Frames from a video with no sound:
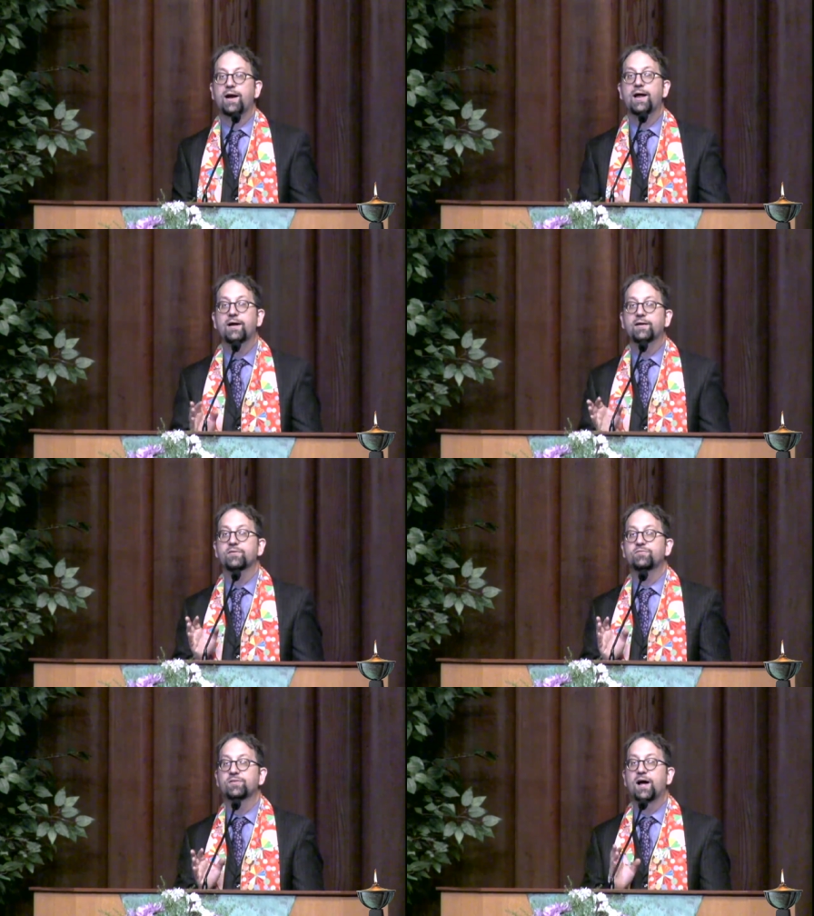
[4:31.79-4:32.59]

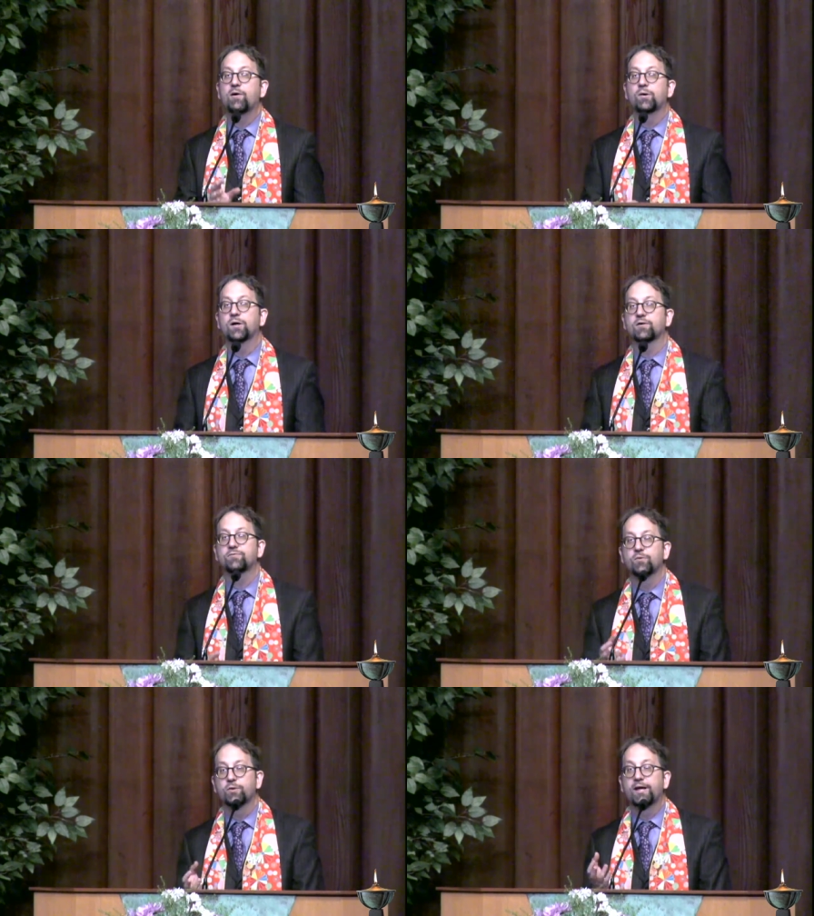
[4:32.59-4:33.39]
and flour
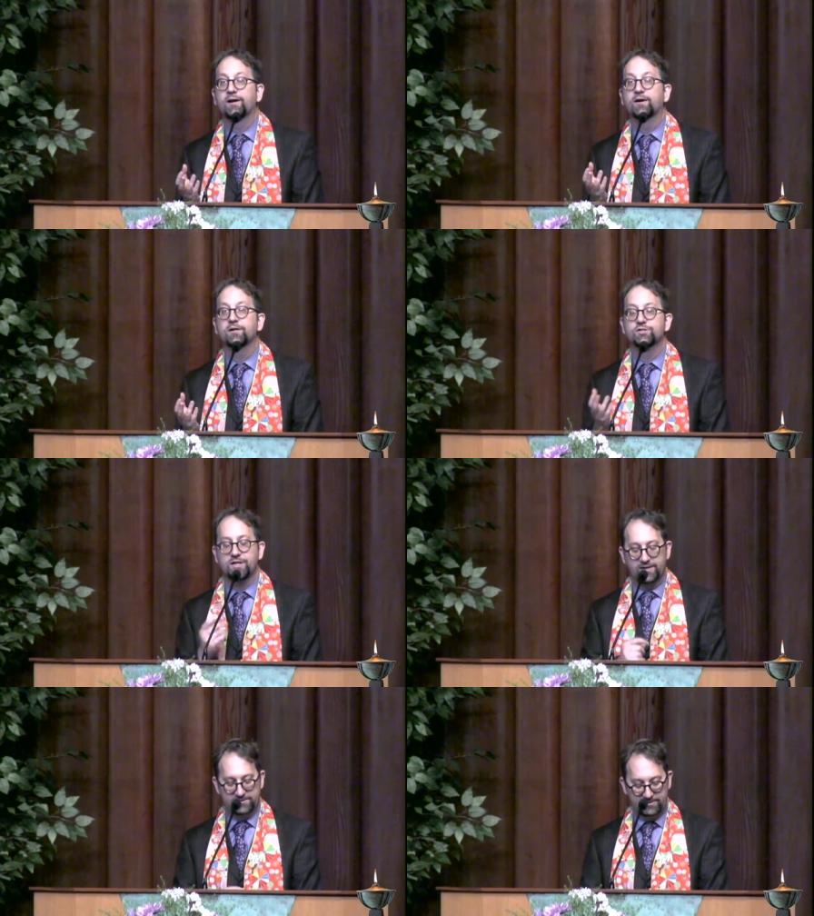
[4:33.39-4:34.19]
for their
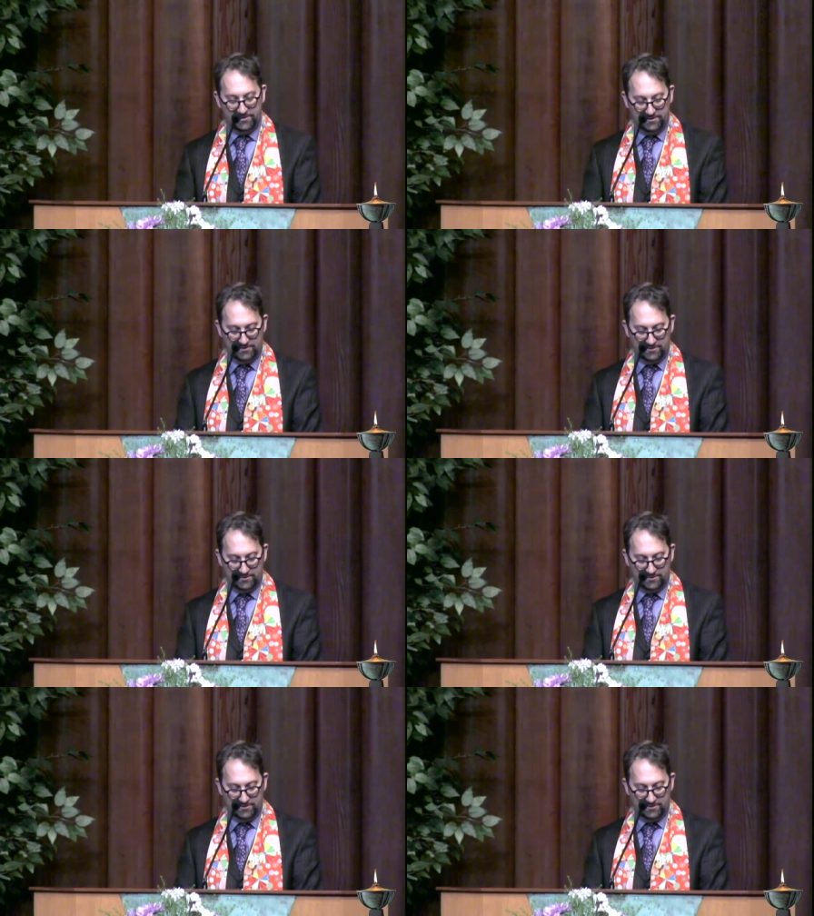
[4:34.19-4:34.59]
genesis.